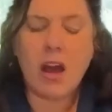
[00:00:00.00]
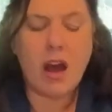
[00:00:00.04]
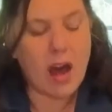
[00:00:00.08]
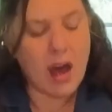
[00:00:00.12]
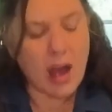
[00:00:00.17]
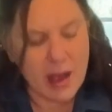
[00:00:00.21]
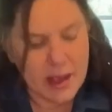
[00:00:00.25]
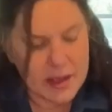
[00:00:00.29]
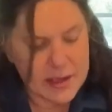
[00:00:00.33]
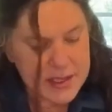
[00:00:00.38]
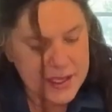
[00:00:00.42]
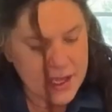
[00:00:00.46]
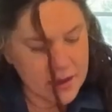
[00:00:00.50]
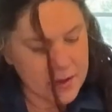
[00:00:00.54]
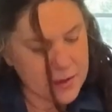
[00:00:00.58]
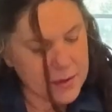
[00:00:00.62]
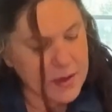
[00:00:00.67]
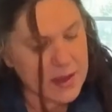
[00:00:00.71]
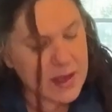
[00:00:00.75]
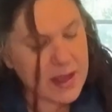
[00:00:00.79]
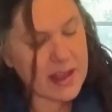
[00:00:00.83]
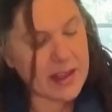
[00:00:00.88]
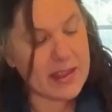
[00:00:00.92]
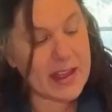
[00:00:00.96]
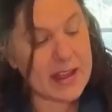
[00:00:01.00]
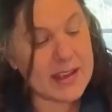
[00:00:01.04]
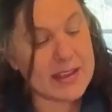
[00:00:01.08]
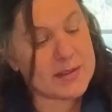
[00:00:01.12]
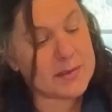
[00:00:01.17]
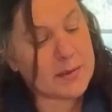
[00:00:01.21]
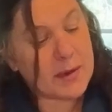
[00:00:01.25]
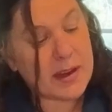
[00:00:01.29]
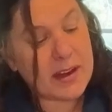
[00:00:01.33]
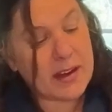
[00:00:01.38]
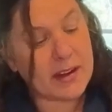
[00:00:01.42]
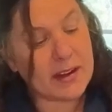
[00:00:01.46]
Also, that's
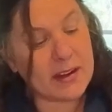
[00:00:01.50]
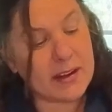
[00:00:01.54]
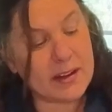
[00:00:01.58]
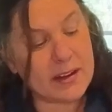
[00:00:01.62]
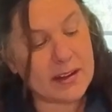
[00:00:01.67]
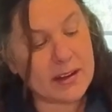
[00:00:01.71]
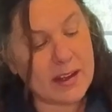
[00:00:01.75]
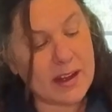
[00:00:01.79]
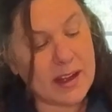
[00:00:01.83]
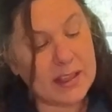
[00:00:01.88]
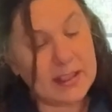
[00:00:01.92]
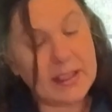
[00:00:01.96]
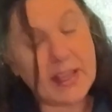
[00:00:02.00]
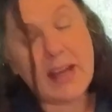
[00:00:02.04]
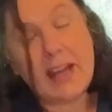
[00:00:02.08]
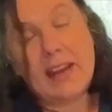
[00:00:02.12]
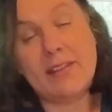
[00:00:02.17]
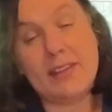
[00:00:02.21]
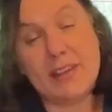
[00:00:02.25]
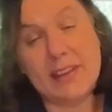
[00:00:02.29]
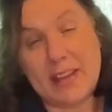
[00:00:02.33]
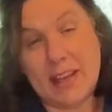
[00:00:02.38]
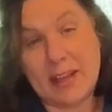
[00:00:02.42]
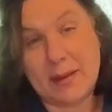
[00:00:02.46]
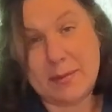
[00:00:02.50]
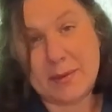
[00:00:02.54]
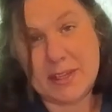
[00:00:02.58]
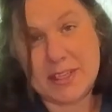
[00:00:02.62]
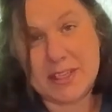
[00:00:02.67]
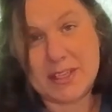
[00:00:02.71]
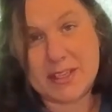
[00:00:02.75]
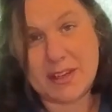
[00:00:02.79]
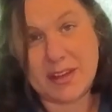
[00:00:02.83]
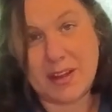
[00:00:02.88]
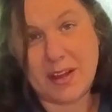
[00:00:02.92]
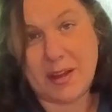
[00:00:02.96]
where a lot of the
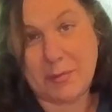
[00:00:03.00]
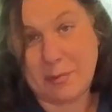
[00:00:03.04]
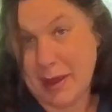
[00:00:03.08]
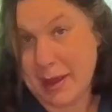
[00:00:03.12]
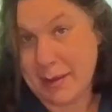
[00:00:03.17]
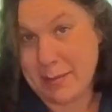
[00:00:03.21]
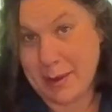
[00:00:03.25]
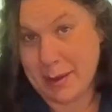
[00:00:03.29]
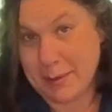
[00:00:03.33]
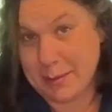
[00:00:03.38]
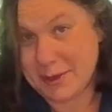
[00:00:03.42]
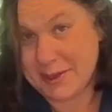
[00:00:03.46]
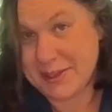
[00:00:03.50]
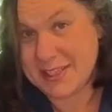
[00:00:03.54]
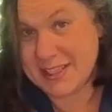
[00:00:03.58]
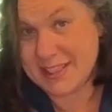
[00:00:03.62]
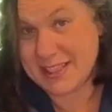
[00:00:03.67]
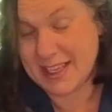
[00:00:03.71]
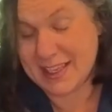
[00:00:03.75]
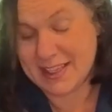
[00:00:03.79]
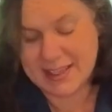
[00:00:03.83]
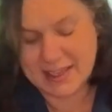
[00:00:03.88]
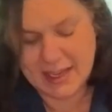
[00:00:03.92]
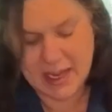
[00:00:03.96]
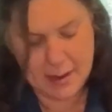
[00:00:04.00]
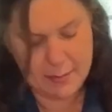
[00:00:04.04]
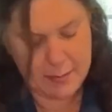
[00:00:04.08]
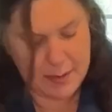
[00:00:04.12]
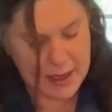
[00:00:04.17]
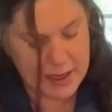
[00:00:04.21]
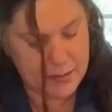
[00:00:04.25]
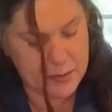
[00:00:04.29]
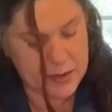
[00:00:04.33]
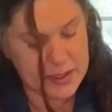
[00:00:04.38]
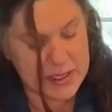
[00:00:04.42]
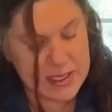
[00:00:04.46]
damage on my peppers tends to come
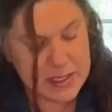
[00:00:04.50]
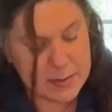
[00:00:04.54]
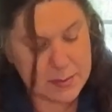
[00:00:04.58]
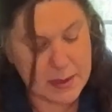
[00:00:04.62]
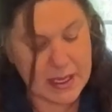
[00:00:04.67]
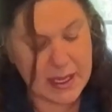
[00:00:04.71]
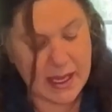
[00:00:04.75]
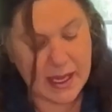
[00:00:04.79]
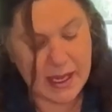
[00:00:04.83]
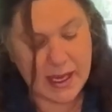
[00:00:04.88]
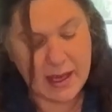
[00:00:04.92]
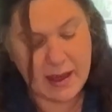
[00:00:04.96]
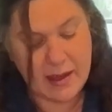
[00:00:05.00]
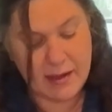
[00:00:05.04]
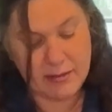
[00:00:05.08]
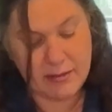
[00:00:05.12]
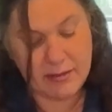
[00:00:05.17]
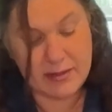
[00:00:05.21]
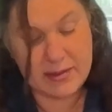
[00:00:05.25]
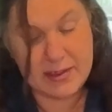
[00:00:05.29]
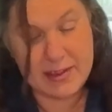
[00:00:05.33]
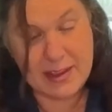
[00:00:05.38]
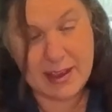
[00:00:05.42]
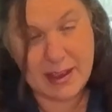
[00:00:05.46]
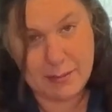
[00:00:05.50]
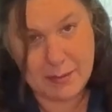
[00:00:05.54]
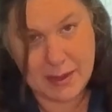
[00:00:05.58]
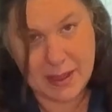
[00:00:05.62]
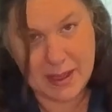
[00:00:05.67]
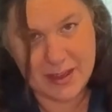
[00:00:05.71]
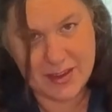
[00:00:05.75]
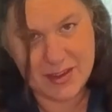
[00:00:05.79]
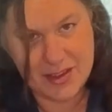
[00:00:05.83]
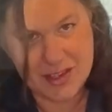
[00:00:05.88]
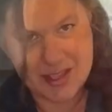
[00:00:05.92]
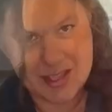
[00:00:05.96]
in, which, speaking of
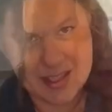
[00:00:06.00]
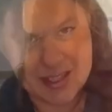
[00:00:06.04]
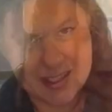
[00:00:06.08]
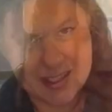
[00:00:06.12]
damage,